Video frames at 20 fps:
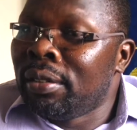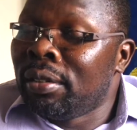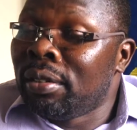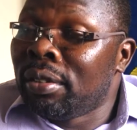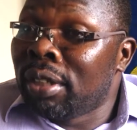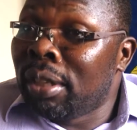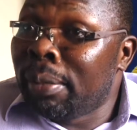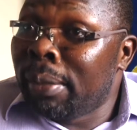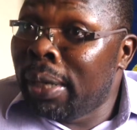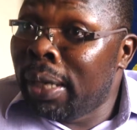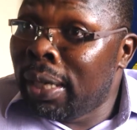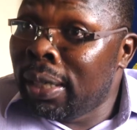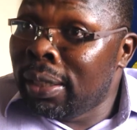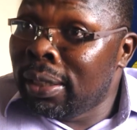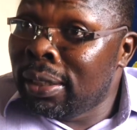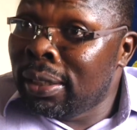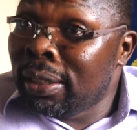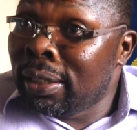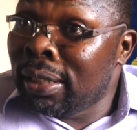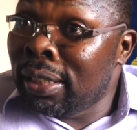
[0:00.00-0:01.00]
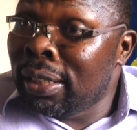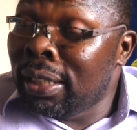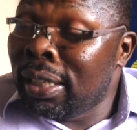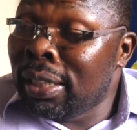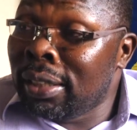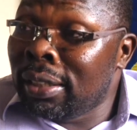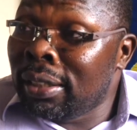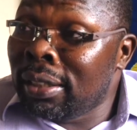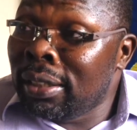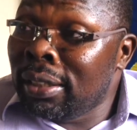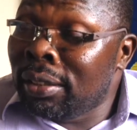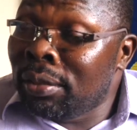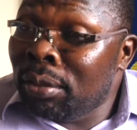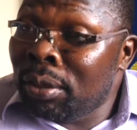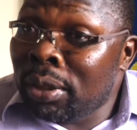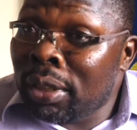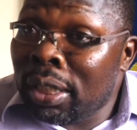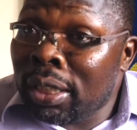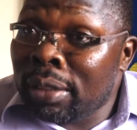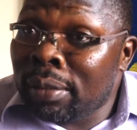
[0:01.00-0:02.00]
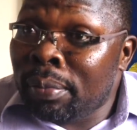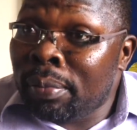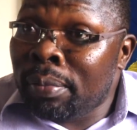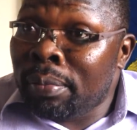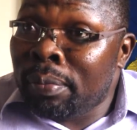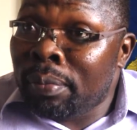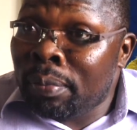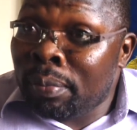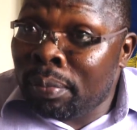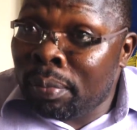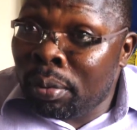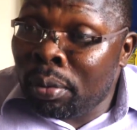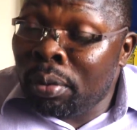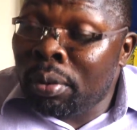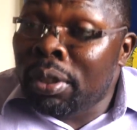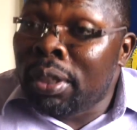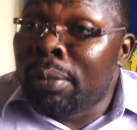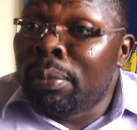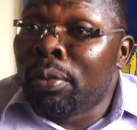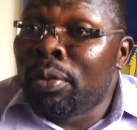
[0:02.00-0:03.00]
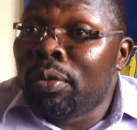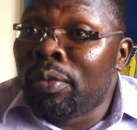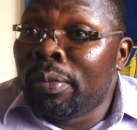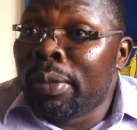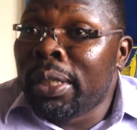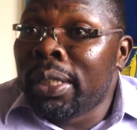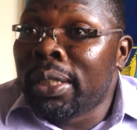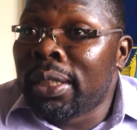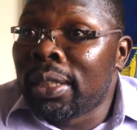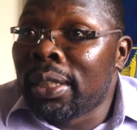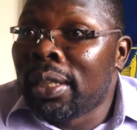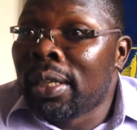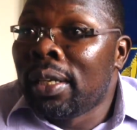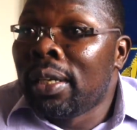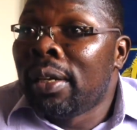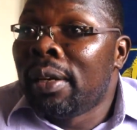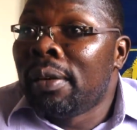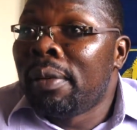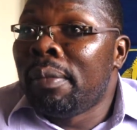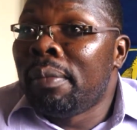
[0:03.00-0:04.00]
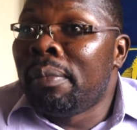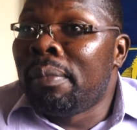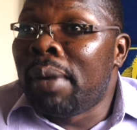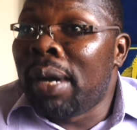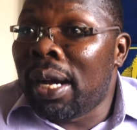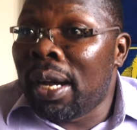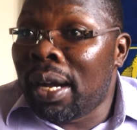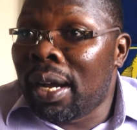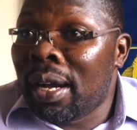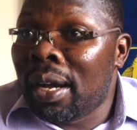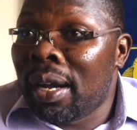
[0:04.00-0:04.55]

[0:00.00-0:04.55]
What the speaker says: some analysis. And that is what has pulled the movement back.